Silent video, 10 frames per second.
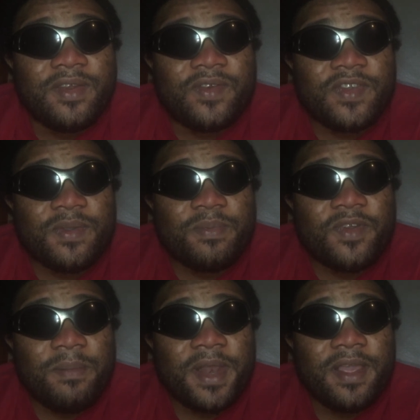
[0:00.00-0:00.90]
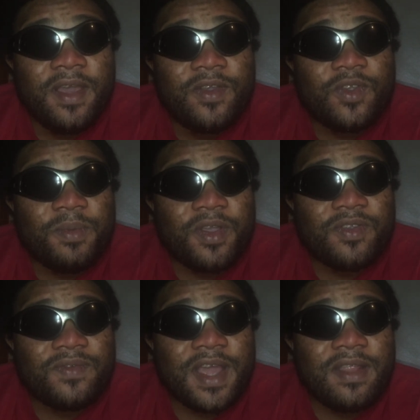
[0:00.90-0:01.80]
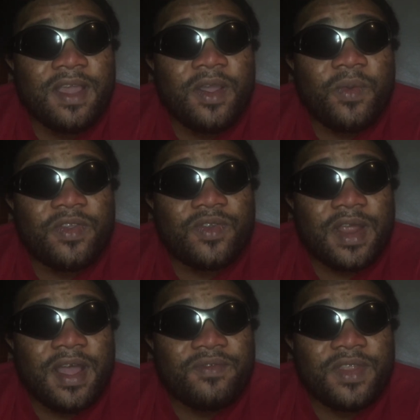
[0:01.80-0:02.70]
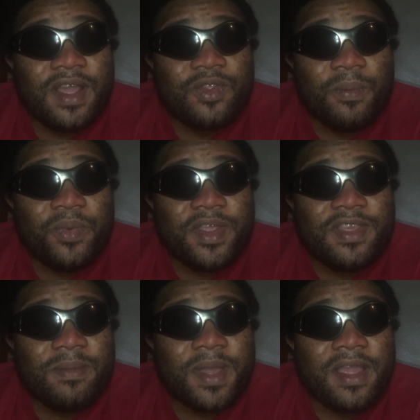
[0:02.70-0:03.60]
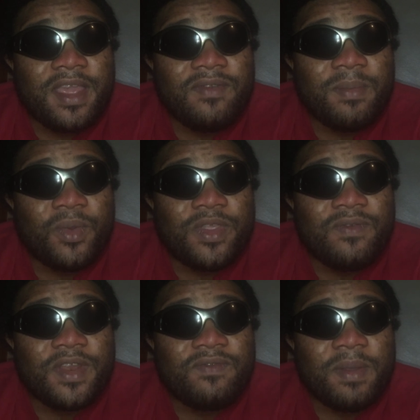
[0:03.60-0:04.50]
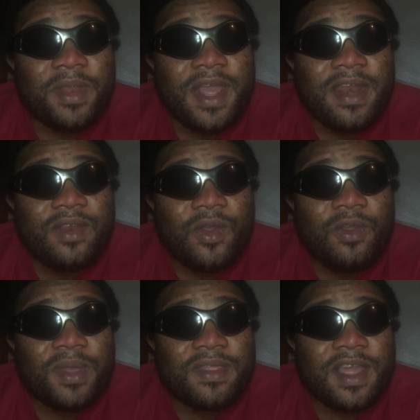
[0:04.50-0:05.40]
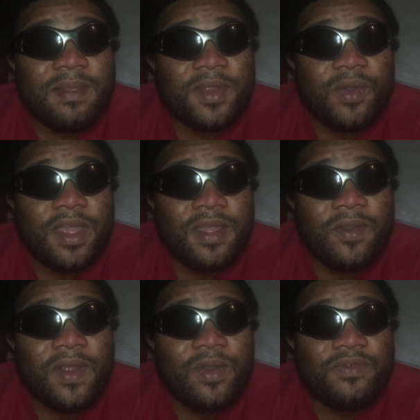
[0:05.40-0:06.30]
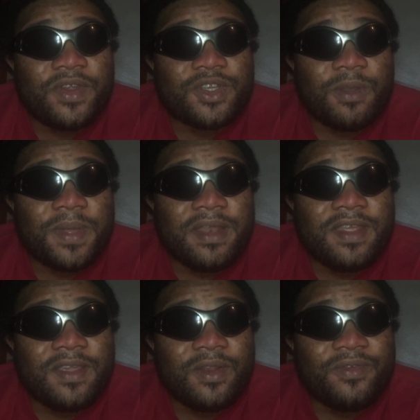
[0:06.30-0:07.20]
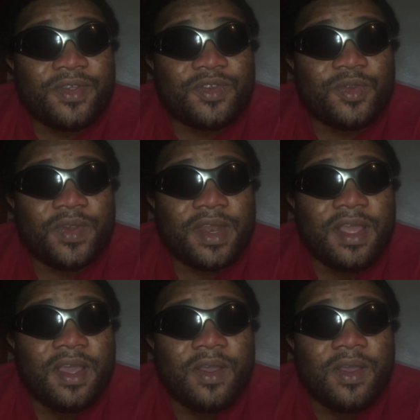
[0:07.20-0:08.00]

They respect family. So because of that, Questura have to now thumbprint him and give him motivo di familiare document. Tell him, hey, go and look for a job and take care of your children.